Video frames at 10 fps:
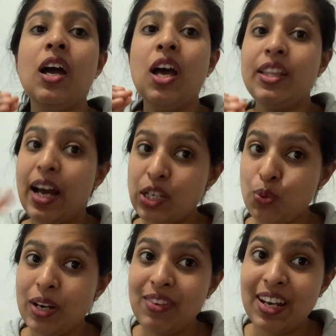that's
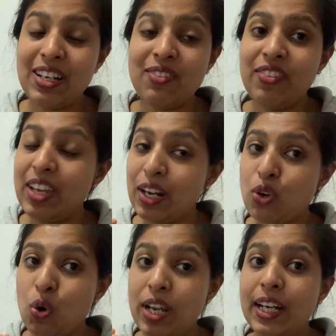what we are
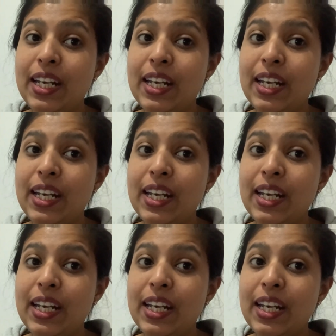calling it